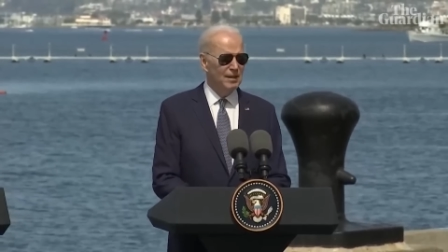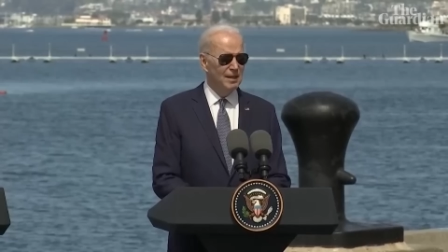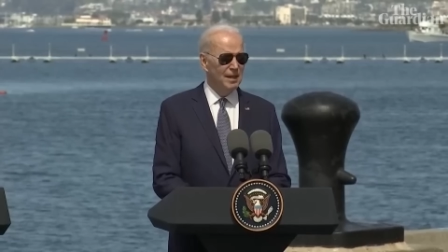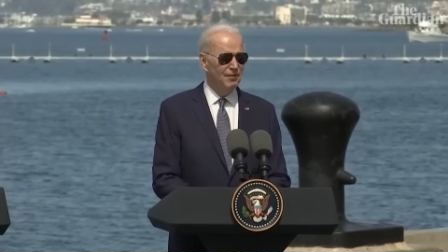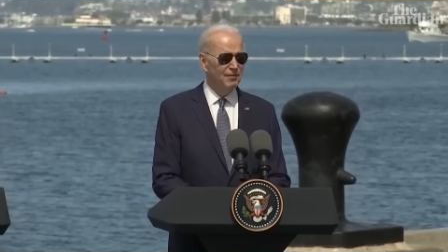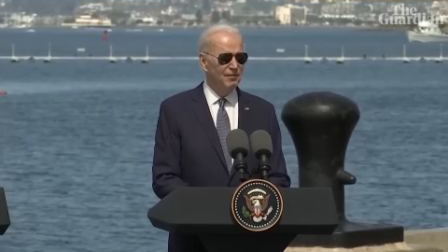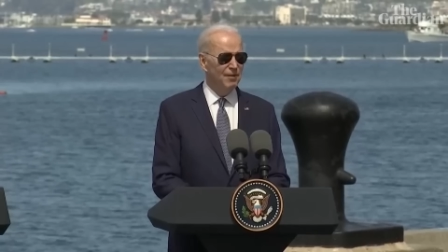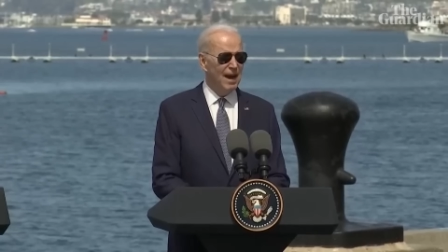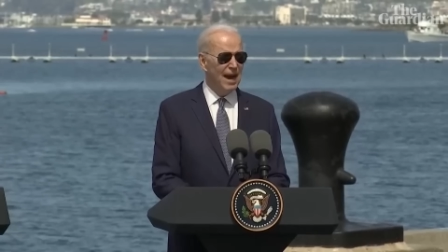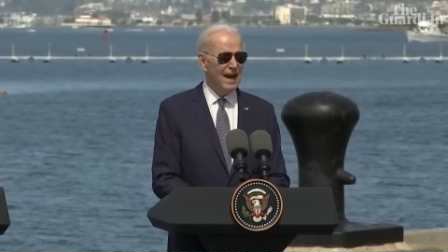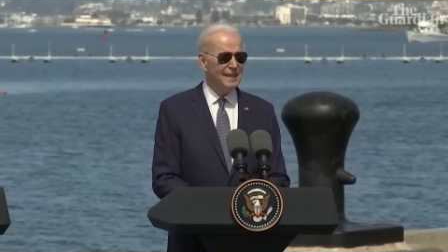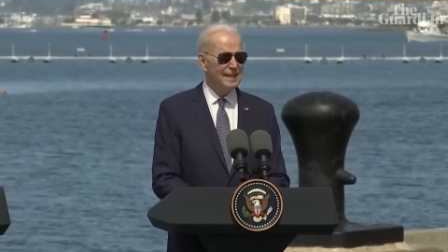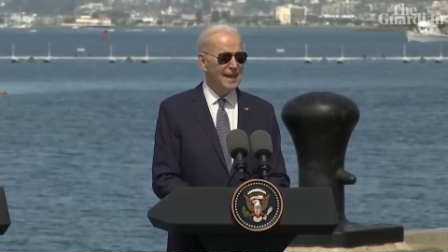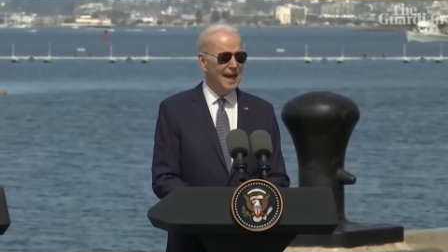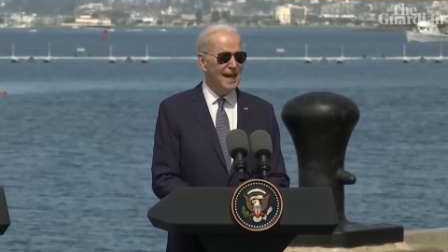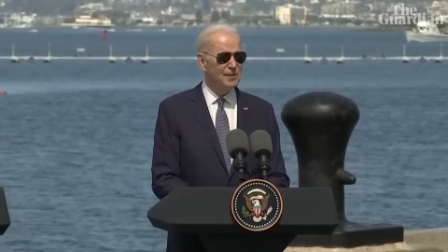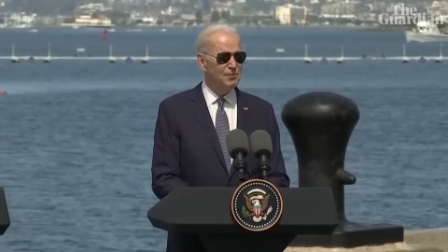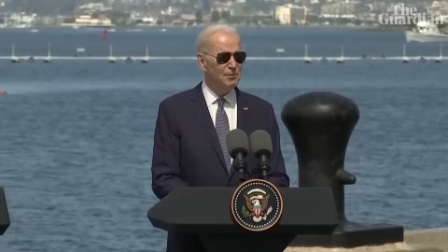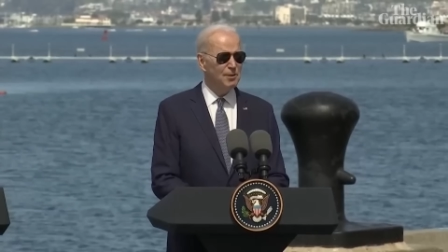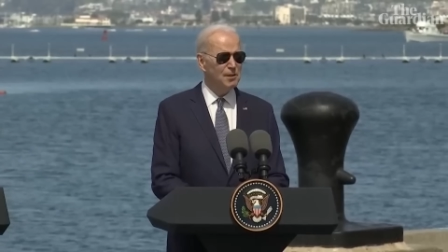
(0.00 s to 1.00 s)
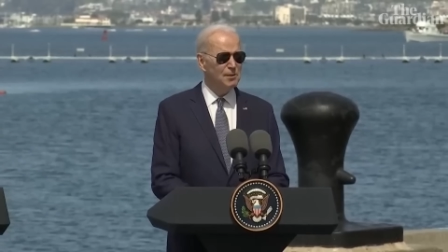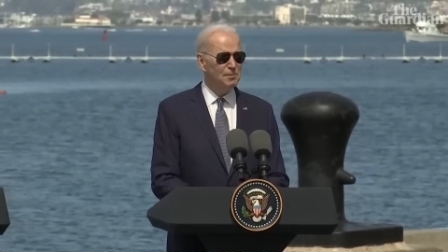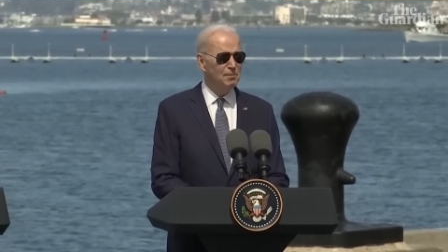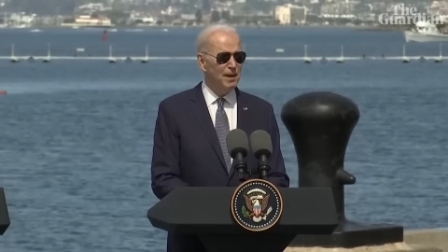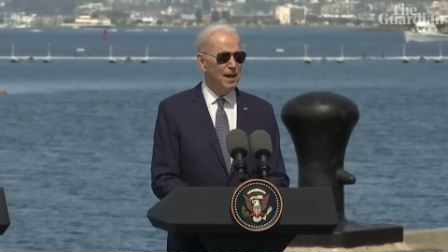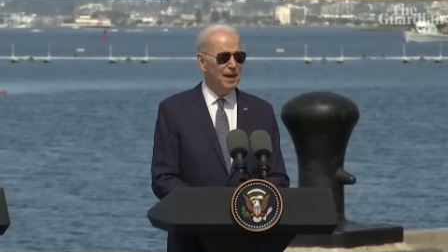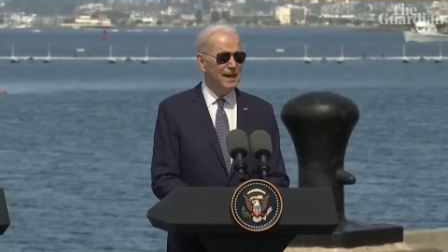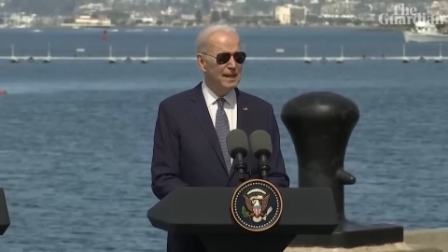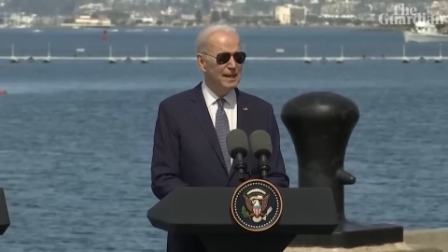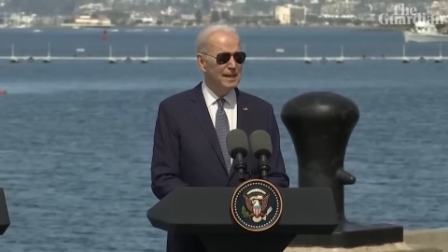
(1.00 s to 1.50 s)
In fact, as we
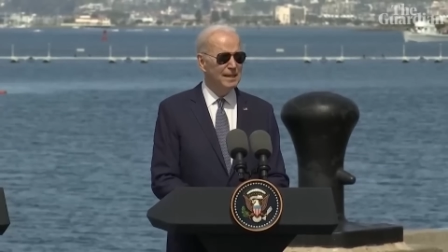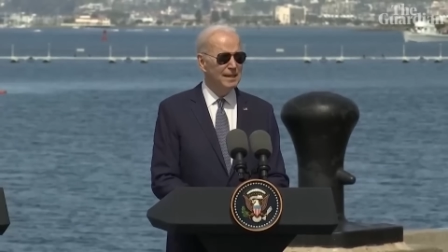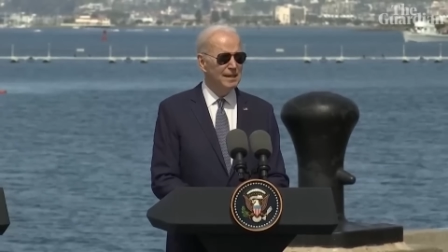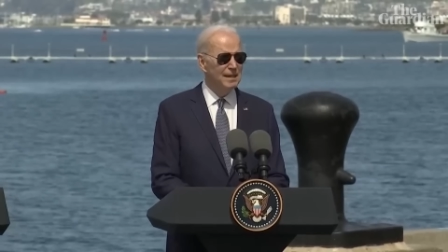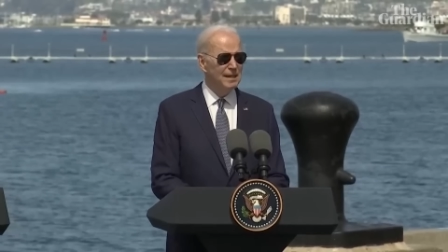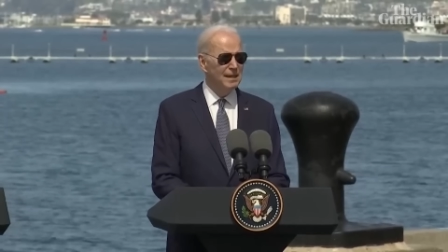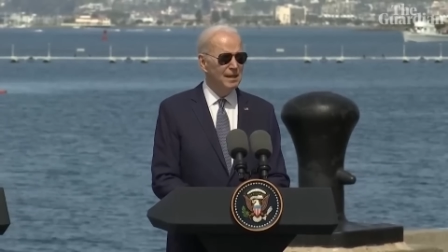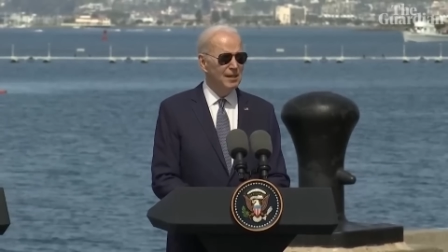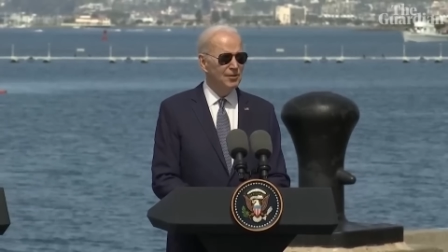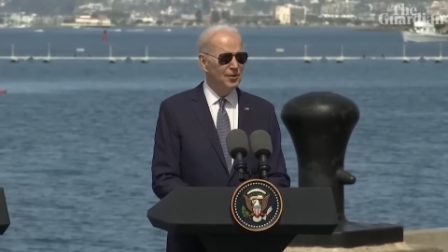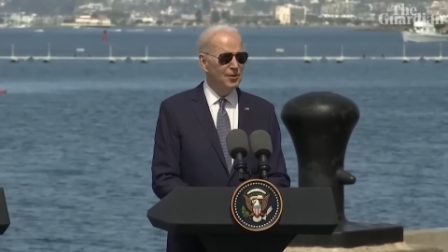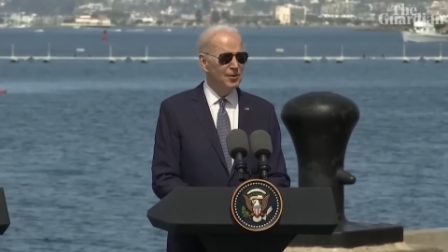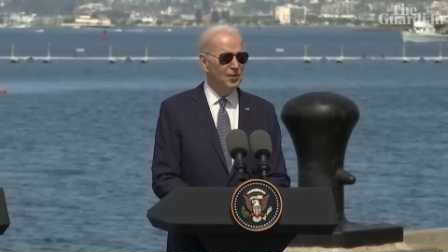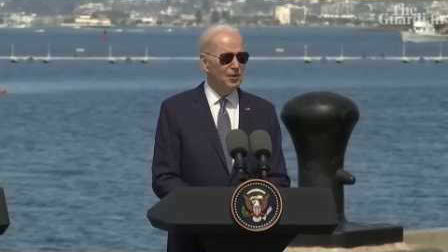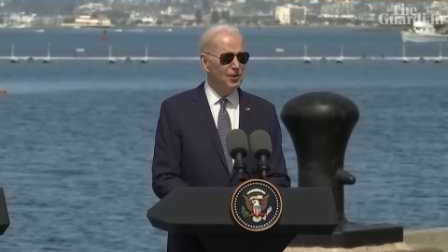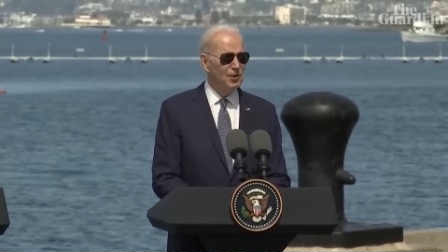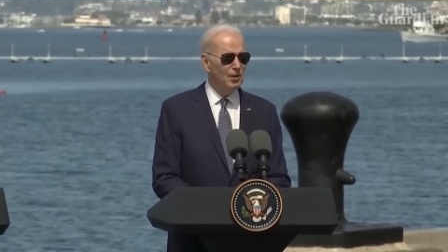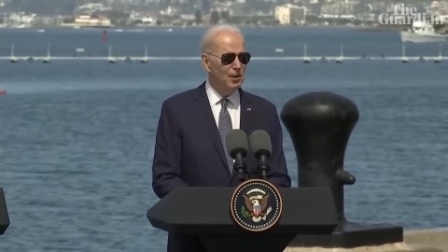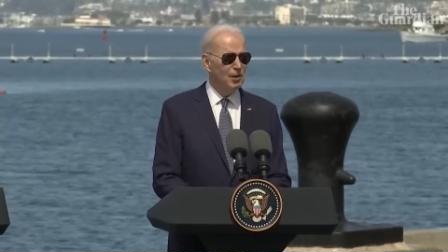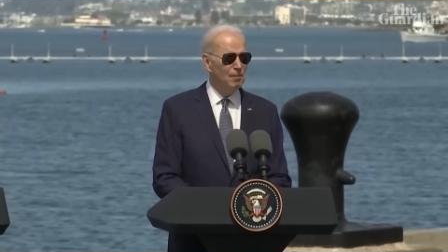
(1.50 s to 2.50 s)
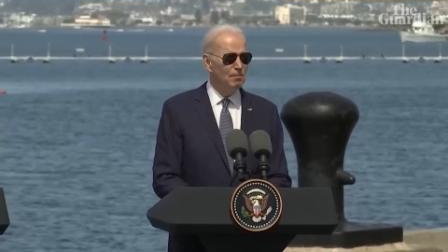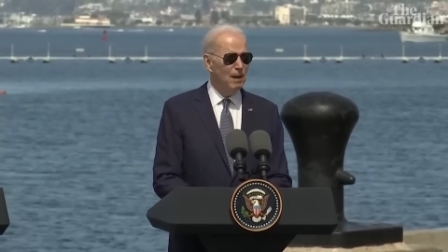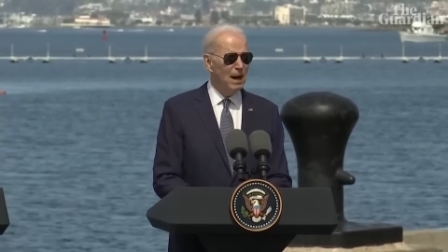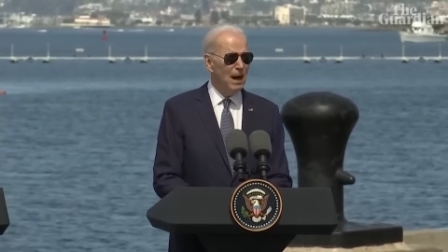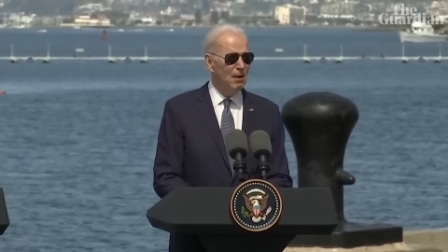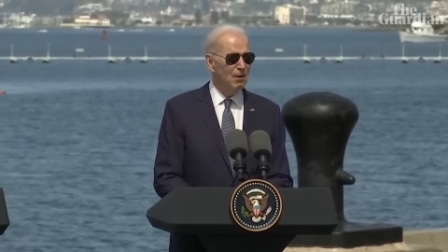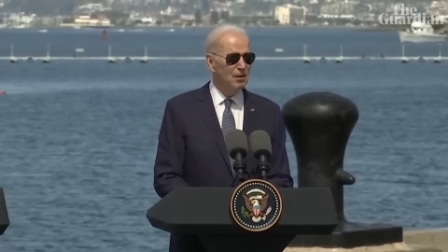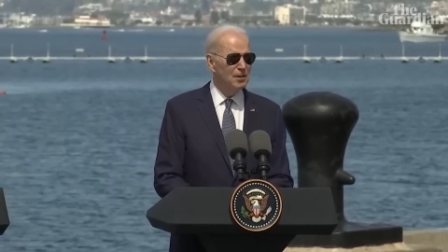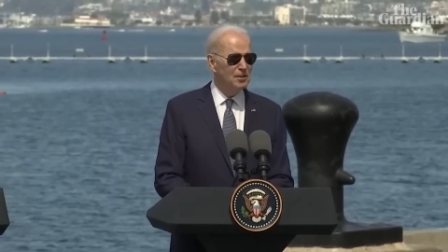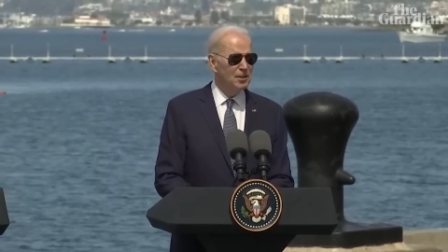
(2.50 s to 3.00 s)
speak, the
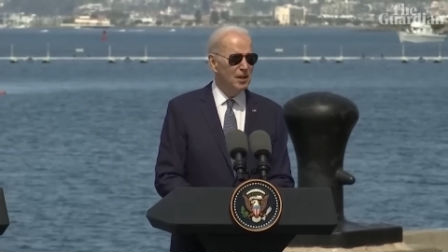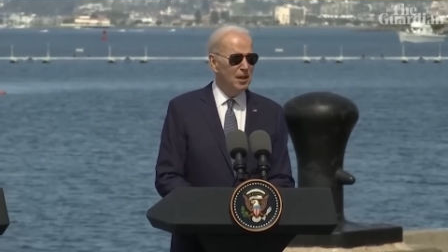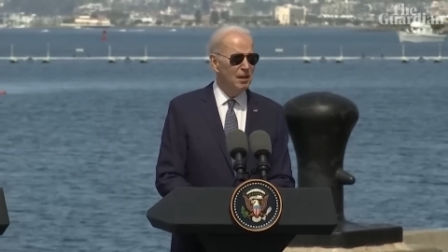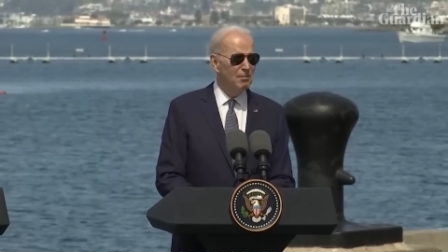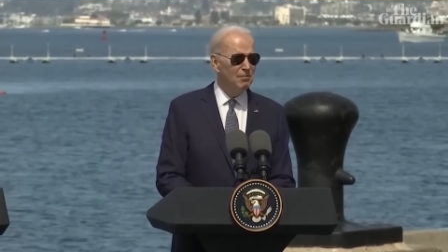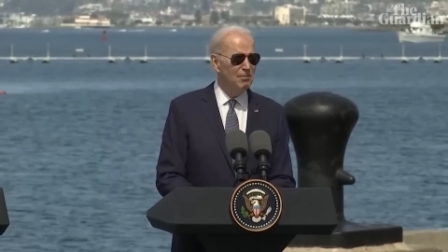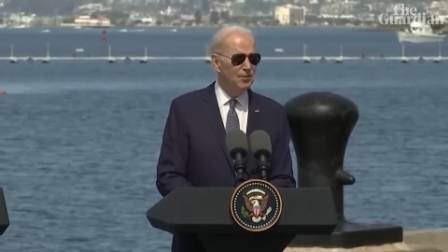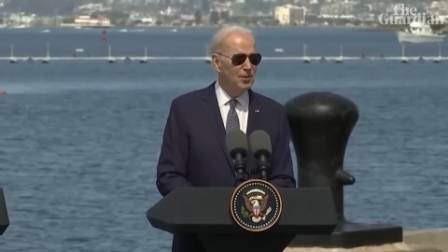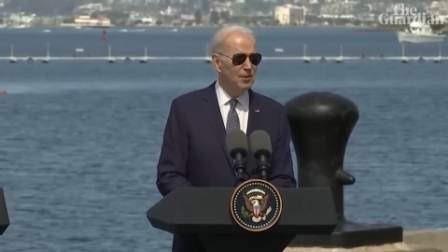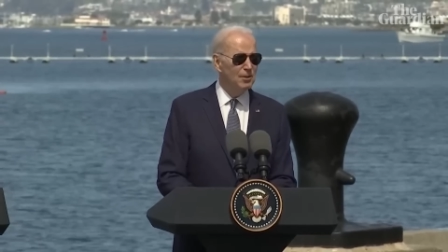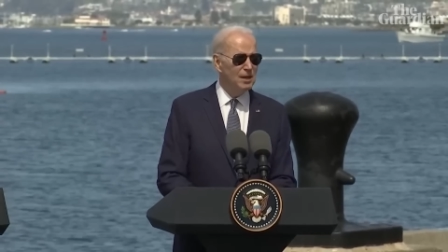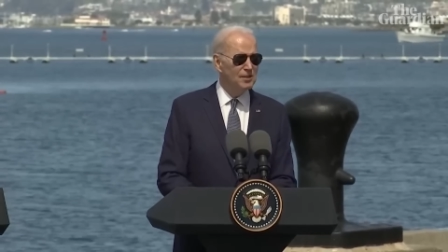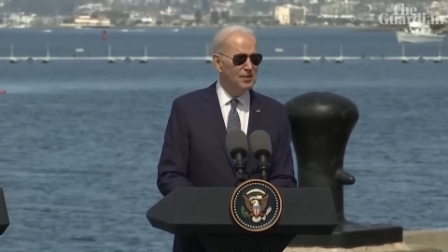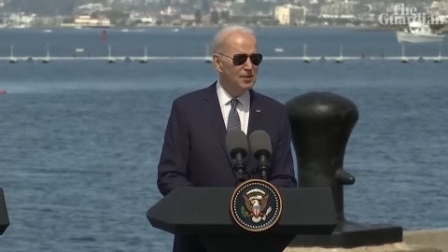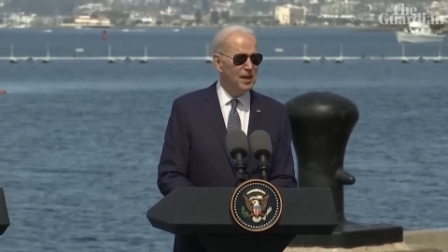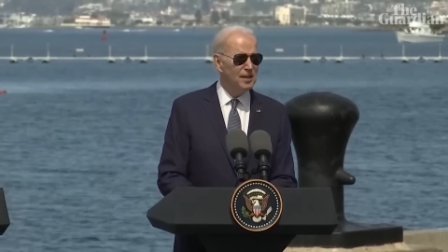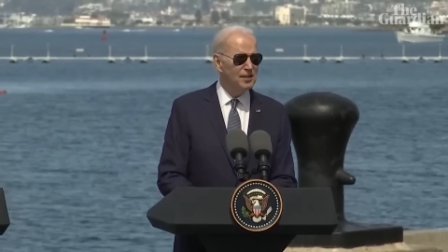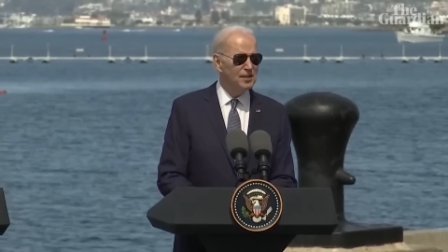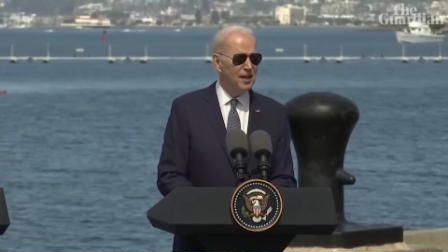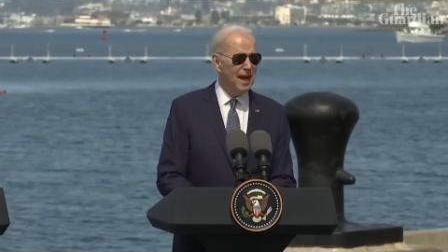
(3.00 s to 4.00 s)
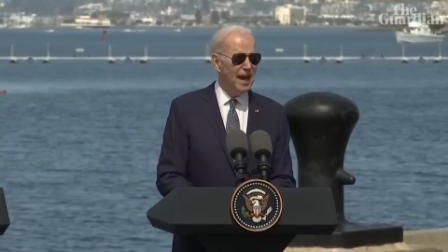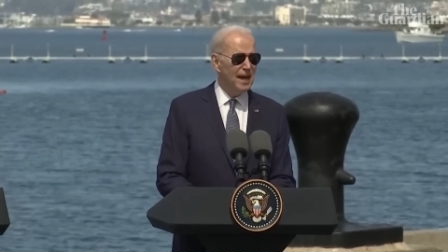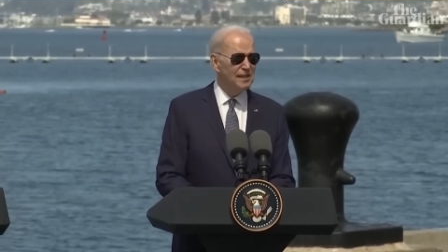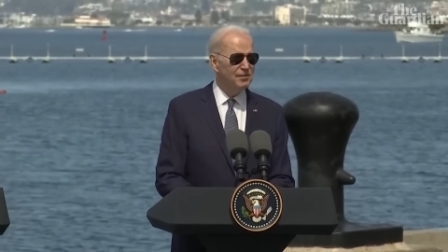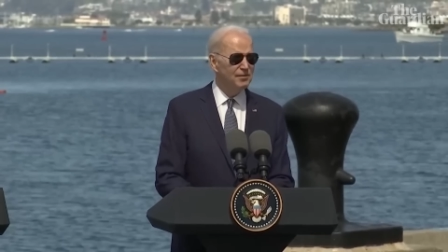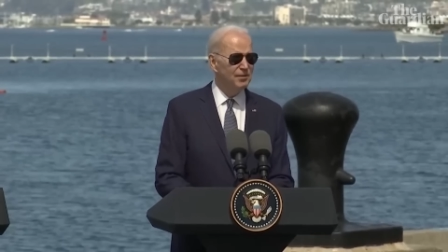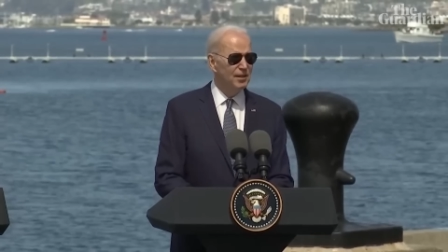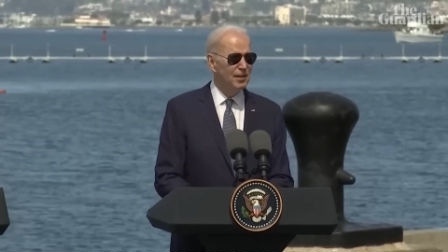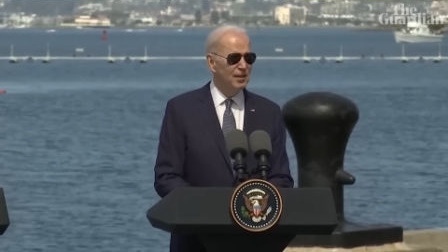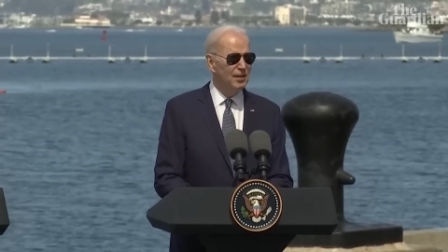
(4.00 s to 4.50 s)
nuclear-powered sub USS
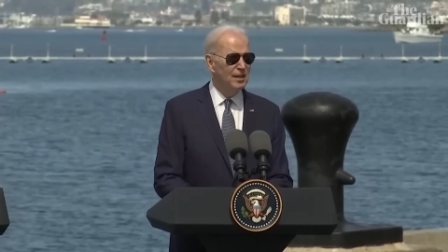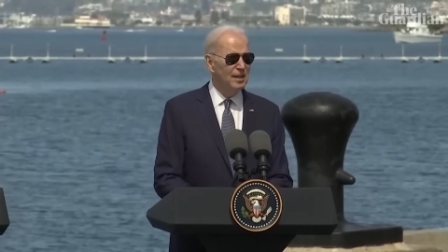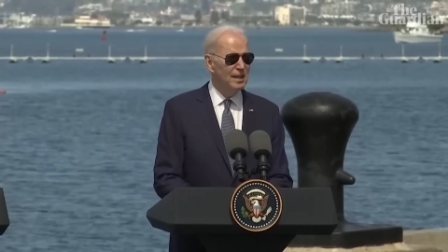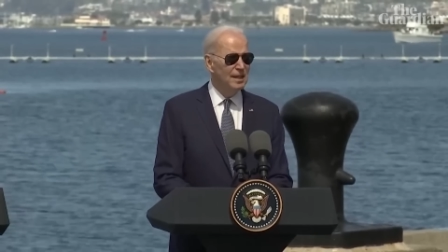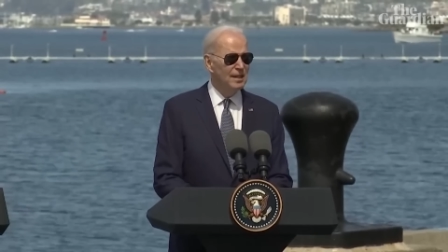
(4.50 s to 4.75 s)
Asheville